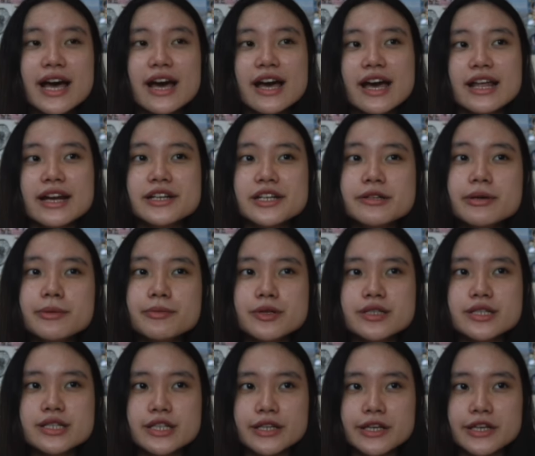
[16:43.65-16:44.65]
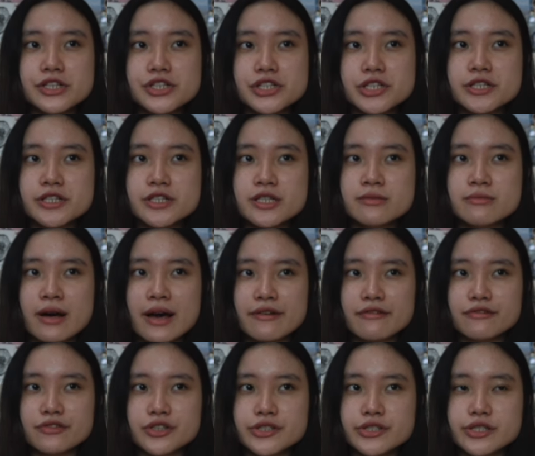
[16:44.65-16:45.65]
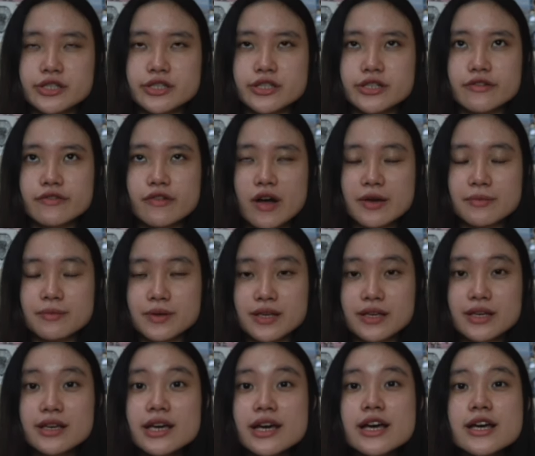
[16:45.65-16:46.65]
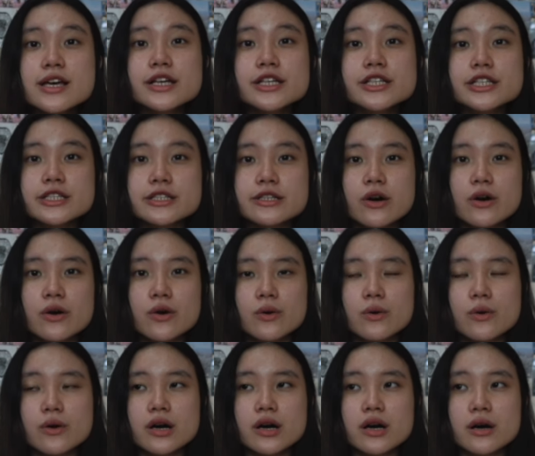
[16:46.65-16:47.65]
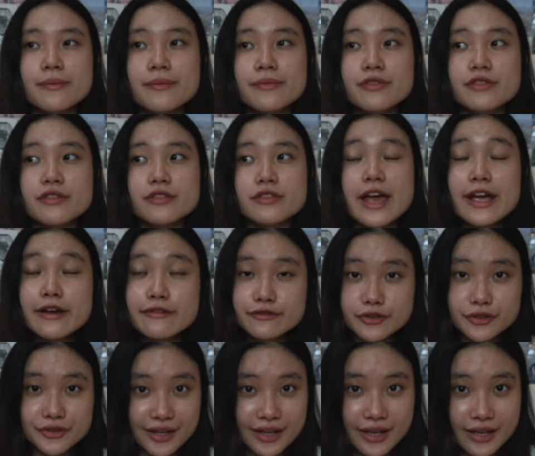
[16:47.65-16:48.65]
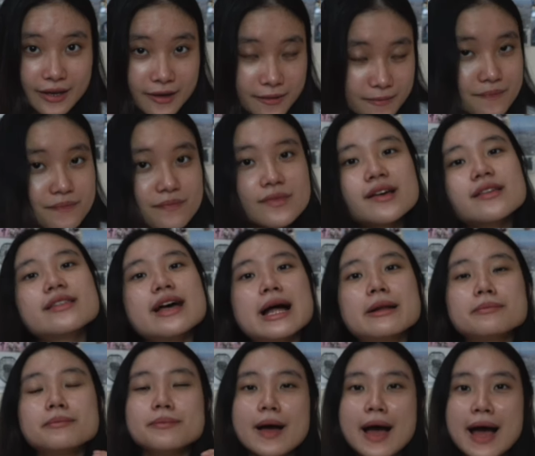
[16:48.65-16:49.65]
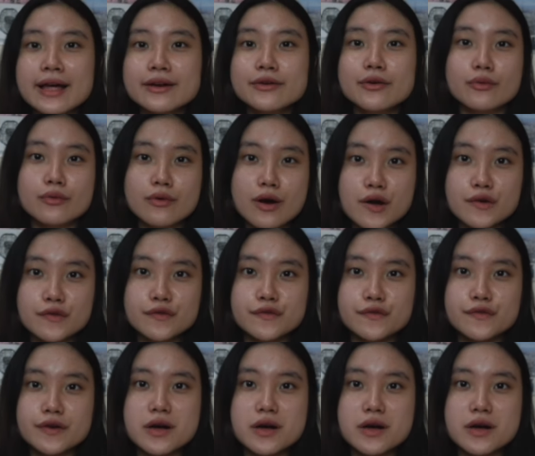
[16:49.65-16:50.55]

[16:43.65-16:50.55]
And I did my presentation in my first year of IB, so thankfully that bad, rough,